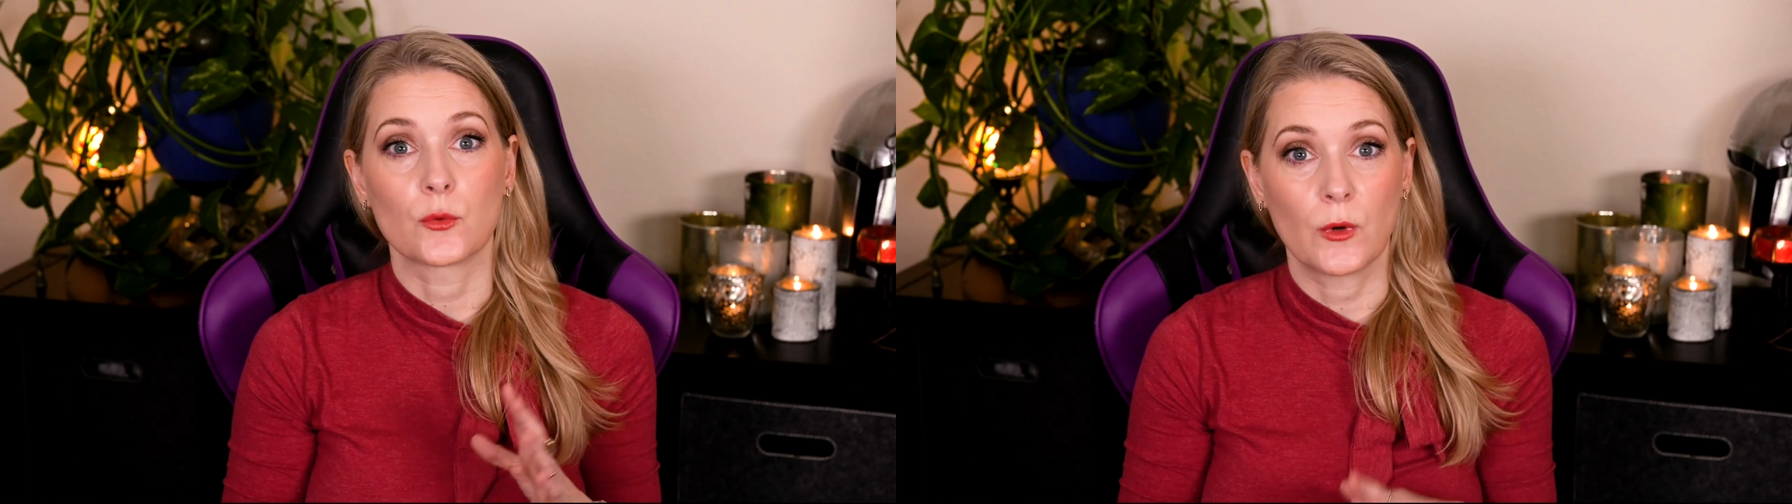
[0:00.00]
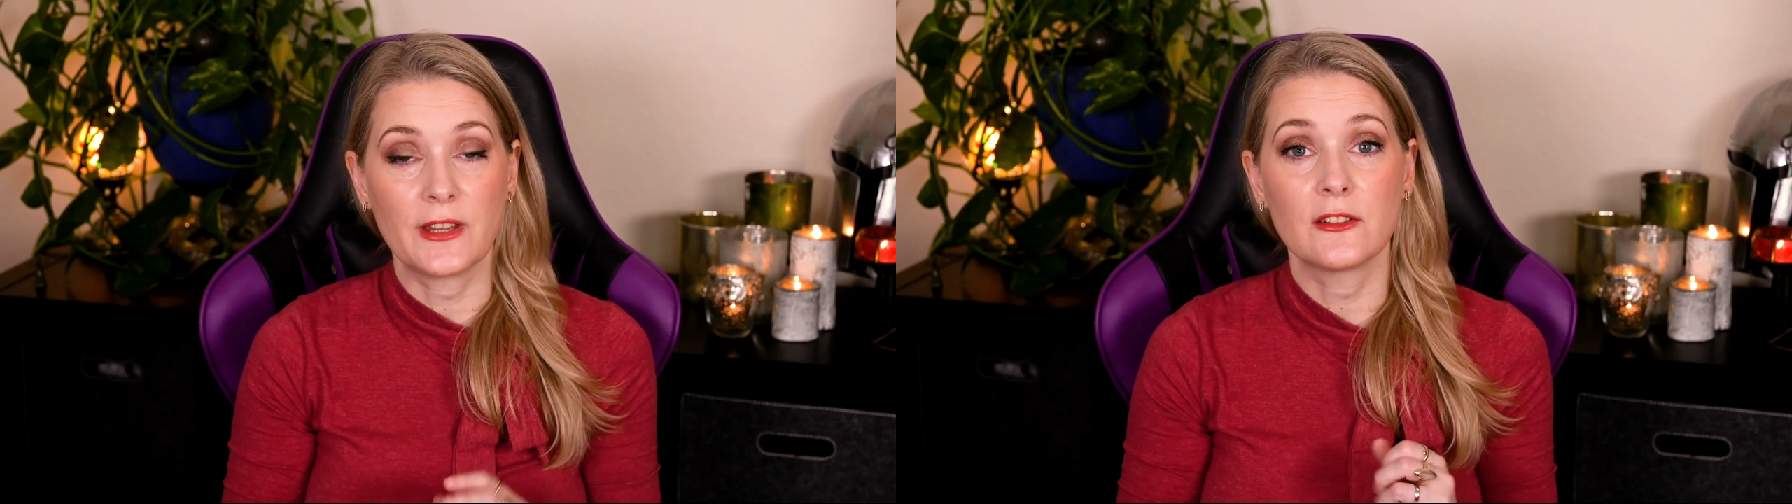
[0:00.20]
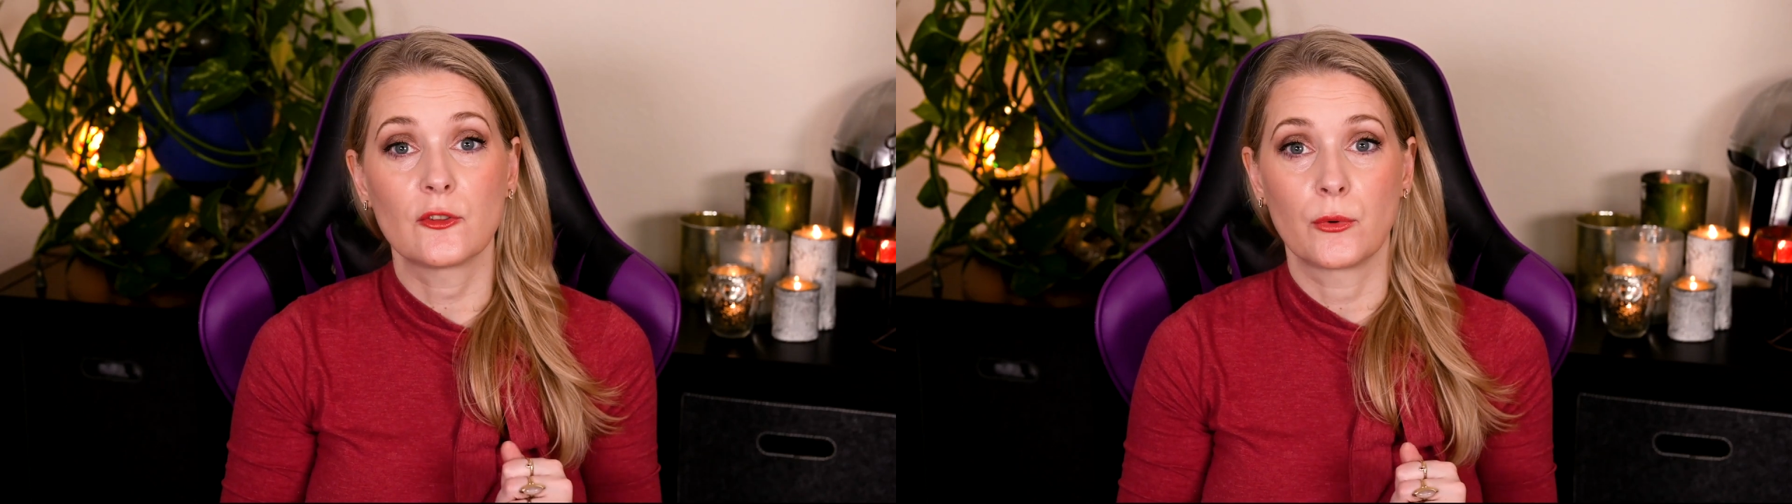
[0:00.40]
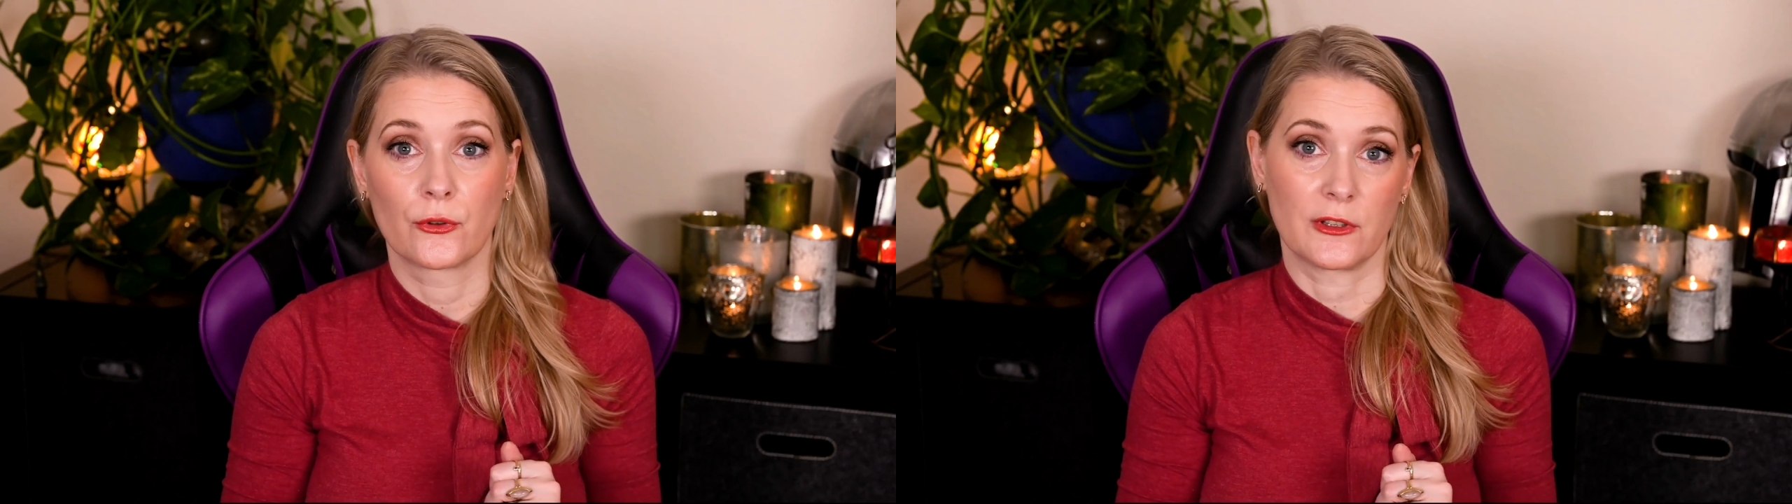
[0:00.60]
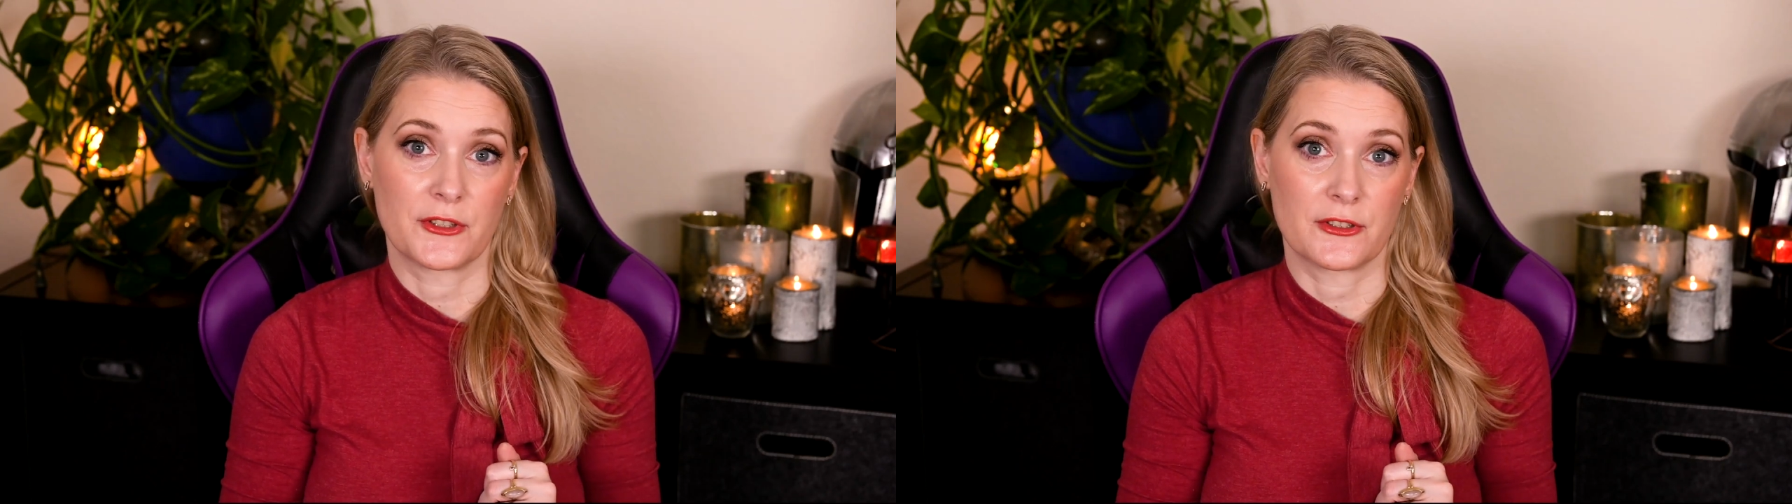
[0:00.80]
waste
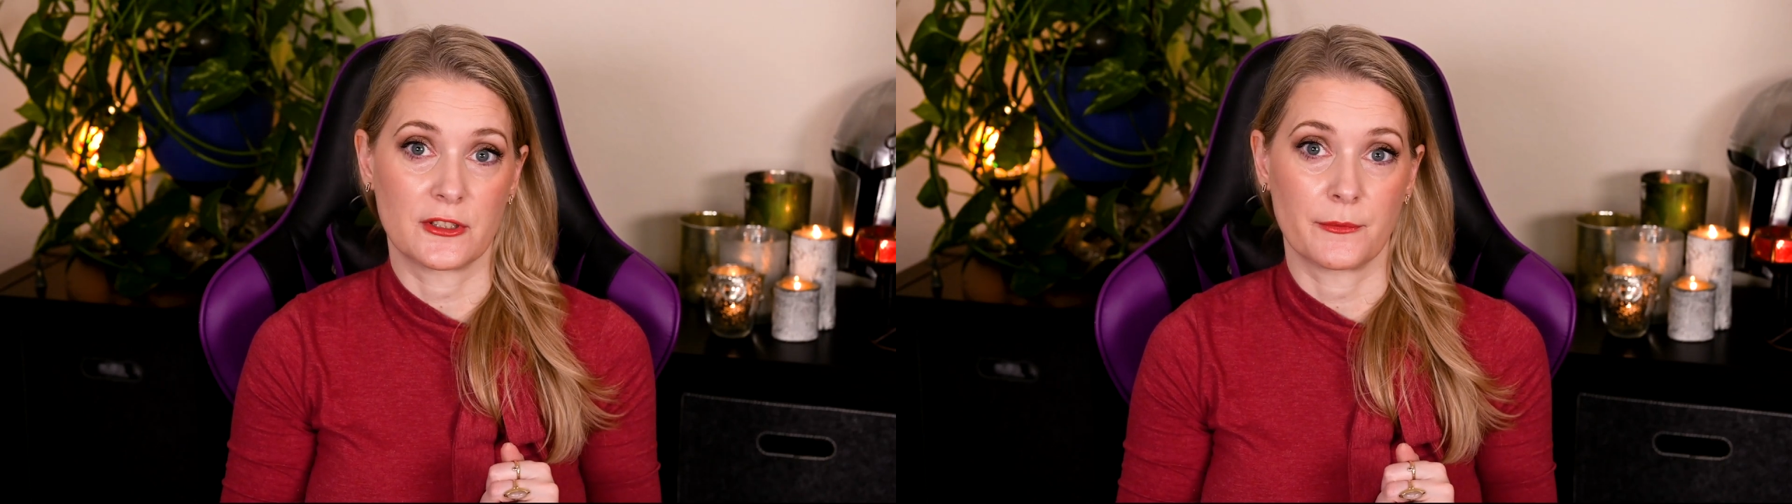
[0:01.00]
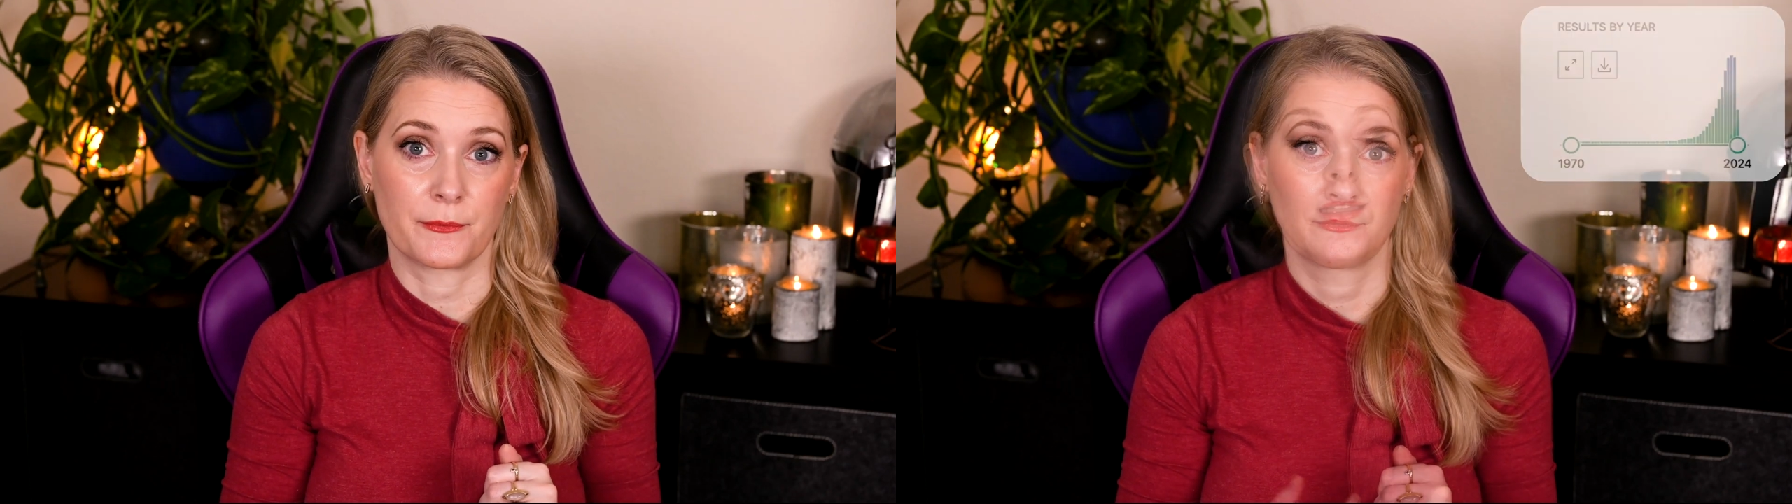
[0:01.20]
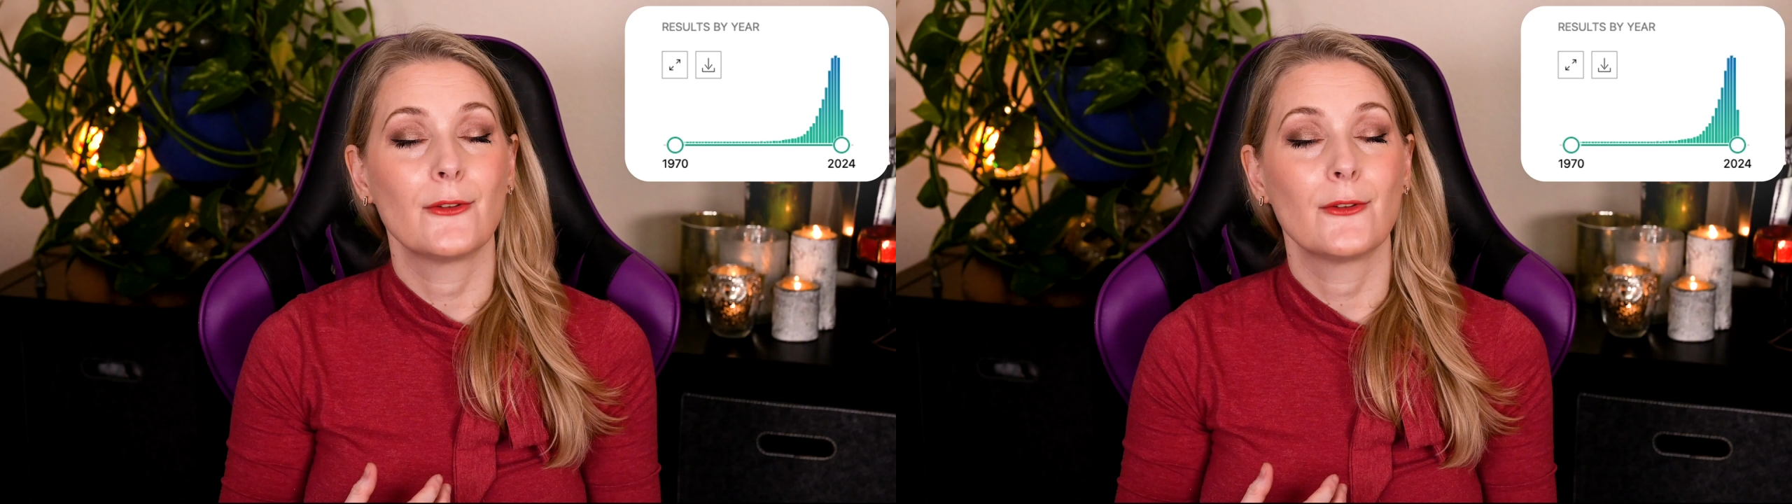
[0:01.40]
disposal system.